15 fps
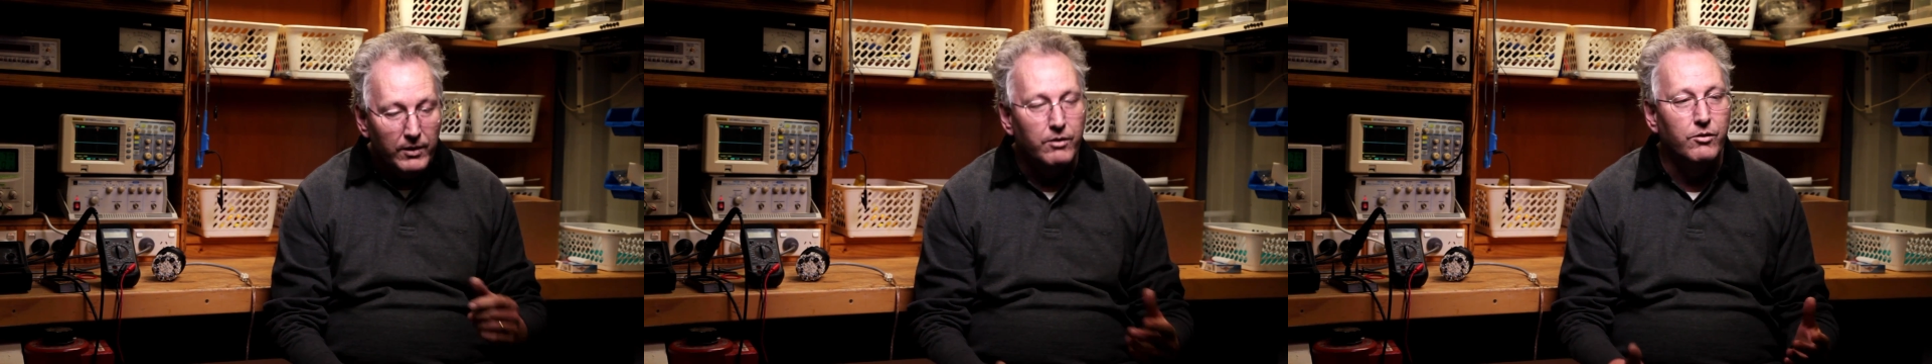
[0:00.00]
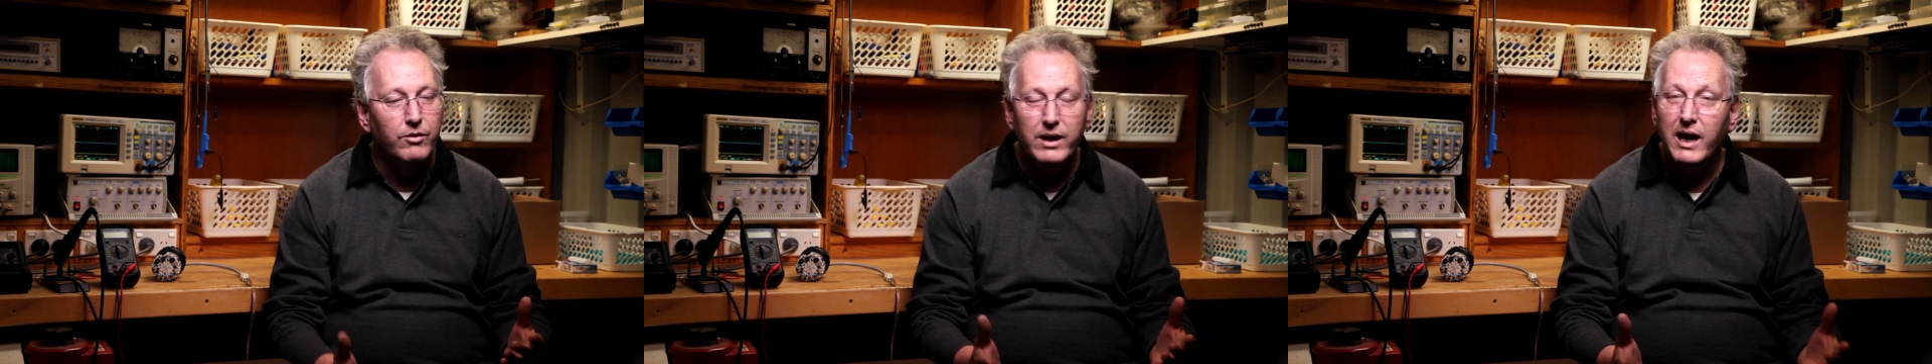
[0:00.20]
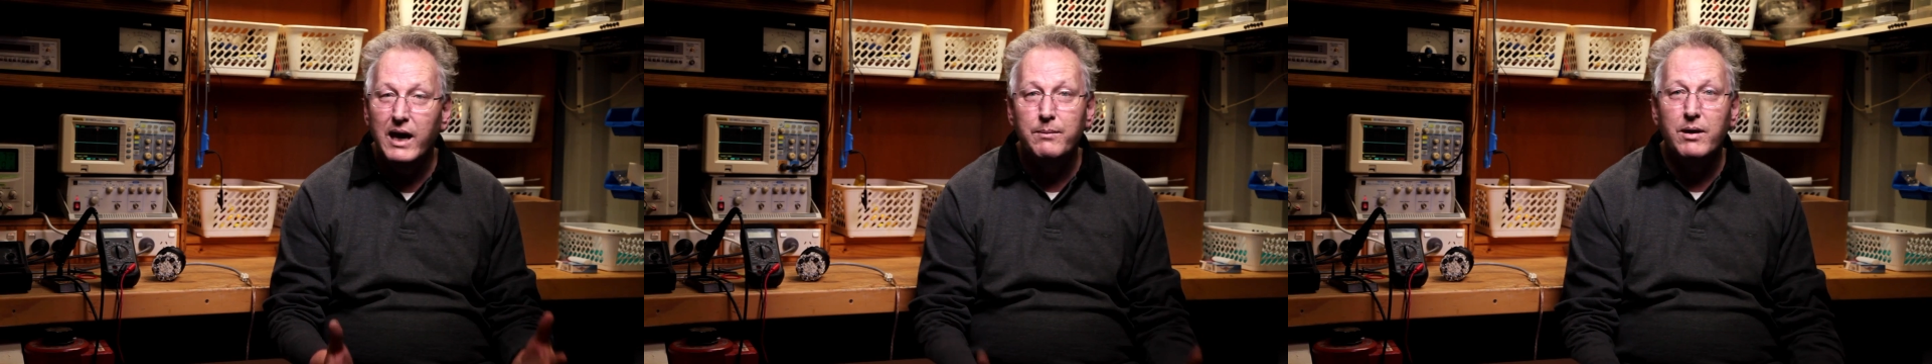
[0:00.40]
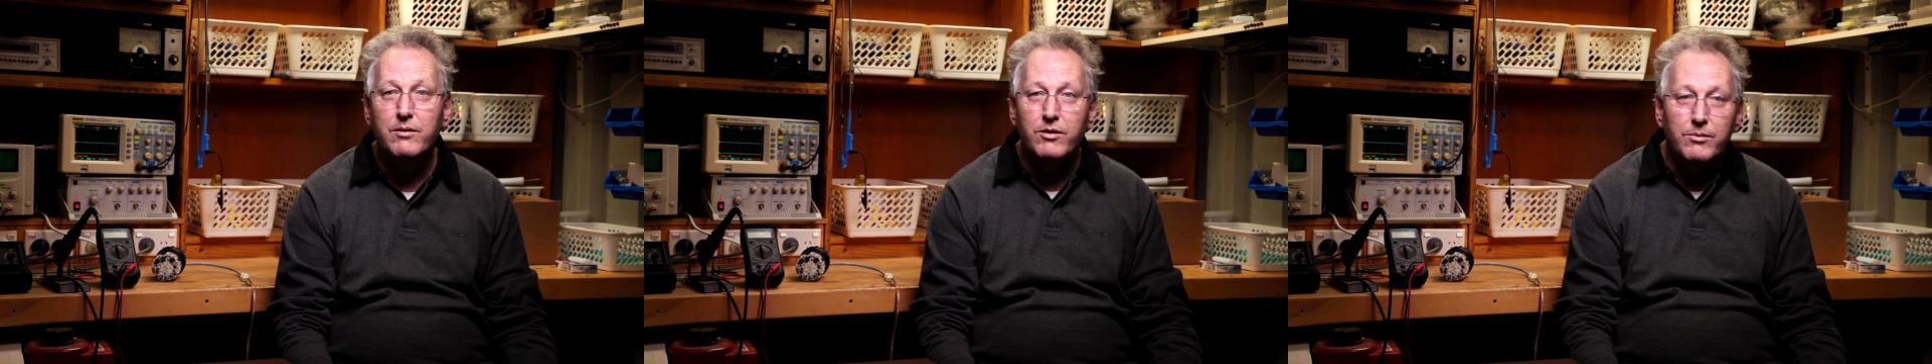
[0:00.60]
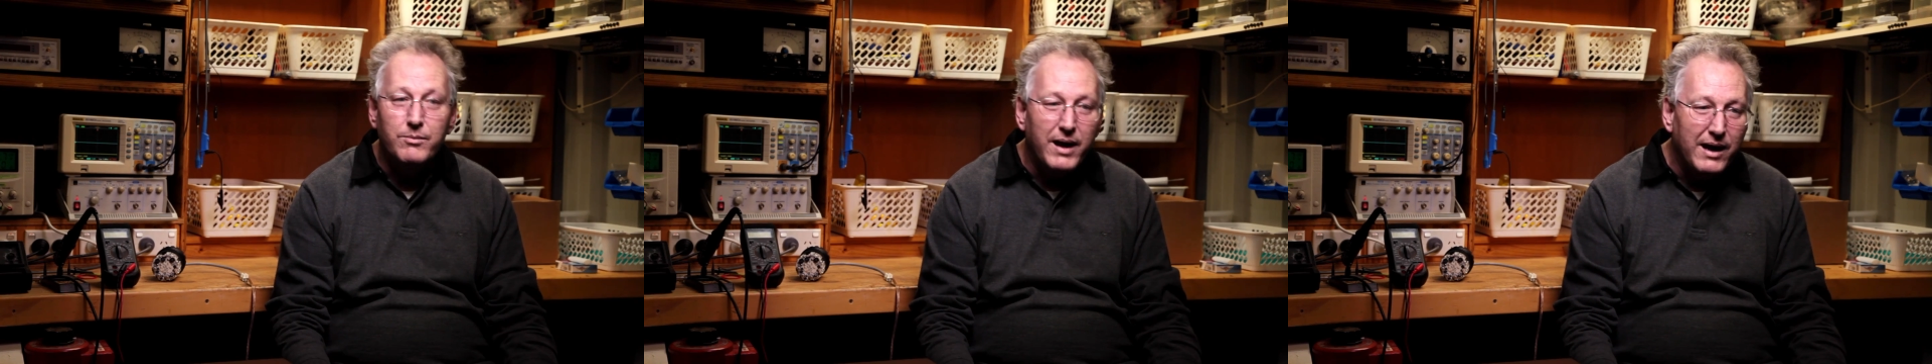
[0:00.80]
Well, we came up
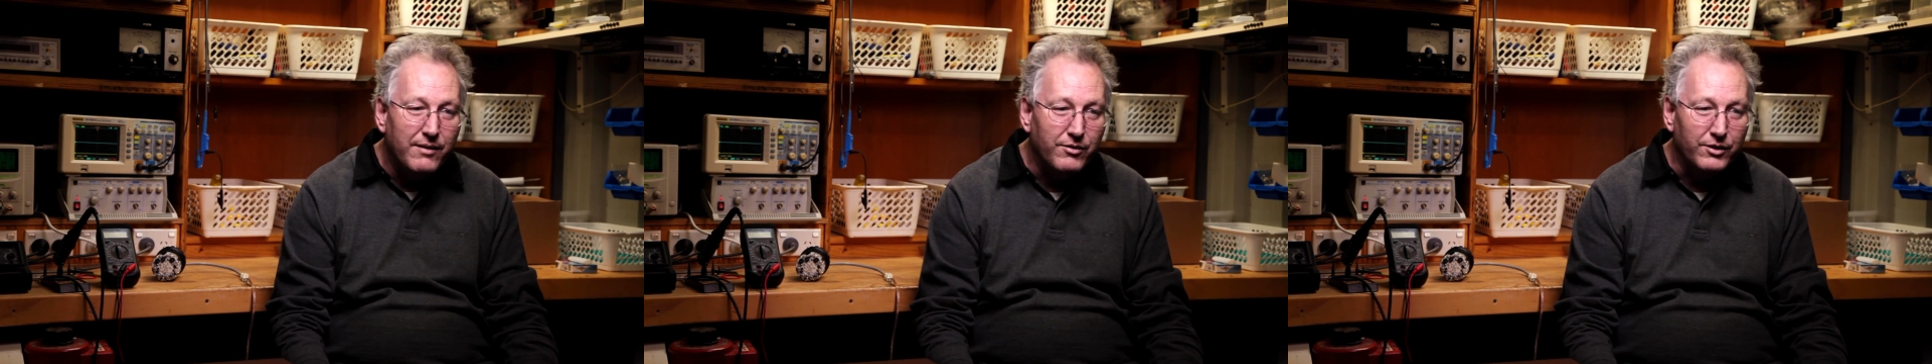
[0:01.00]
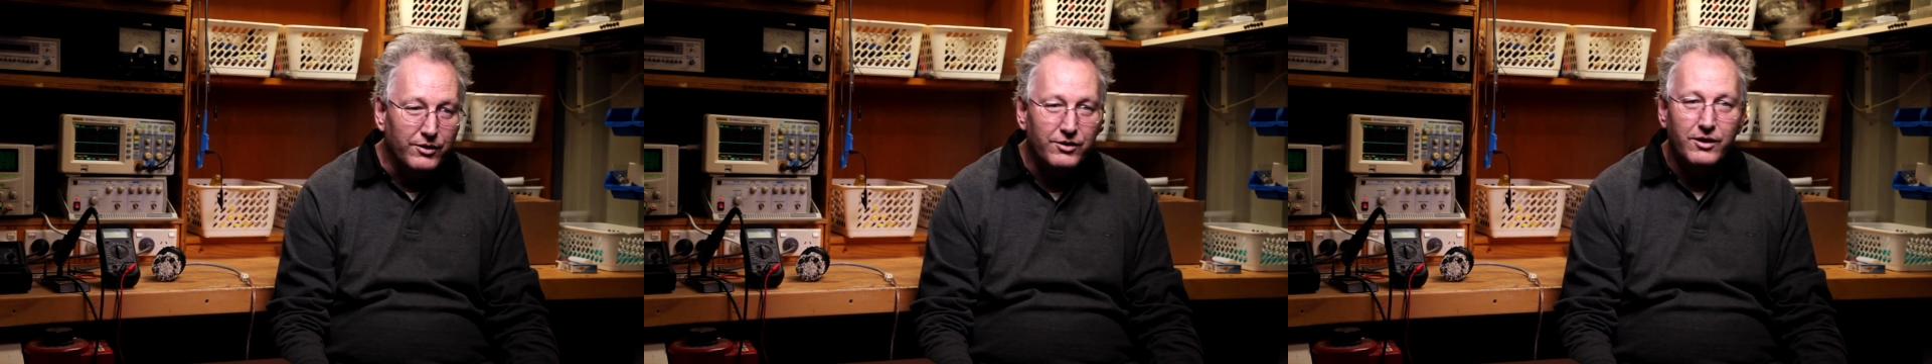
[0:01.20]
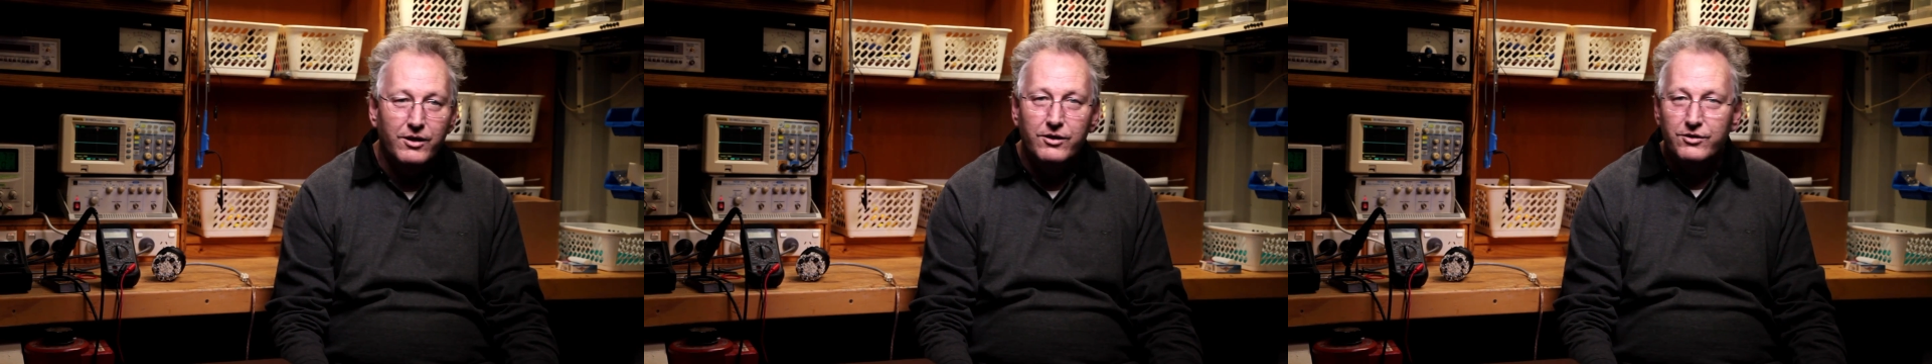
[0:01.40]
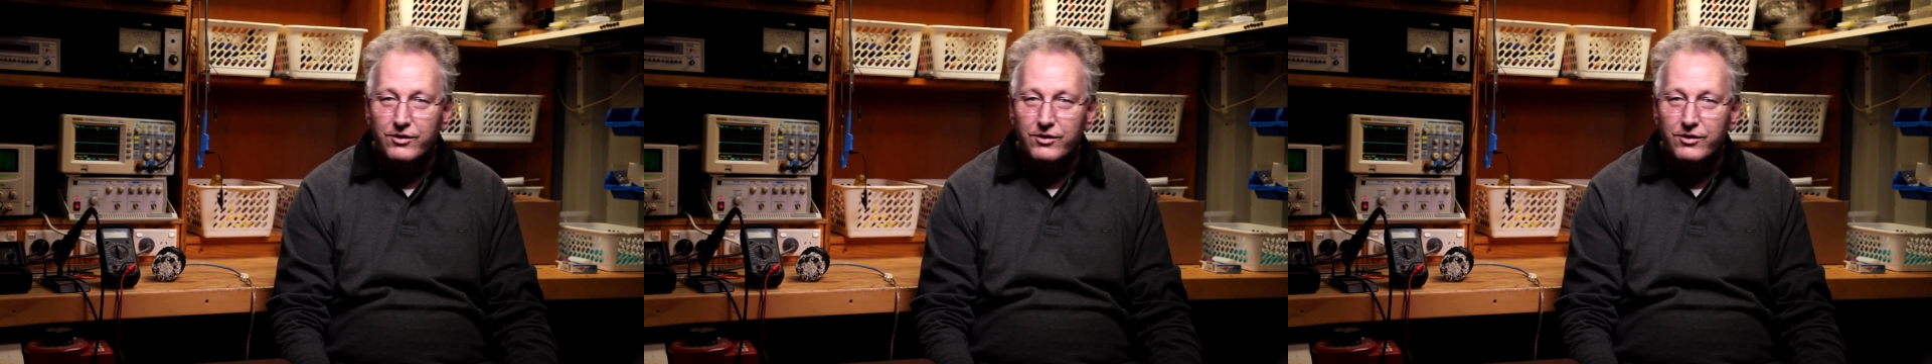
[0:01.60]
with a marvelous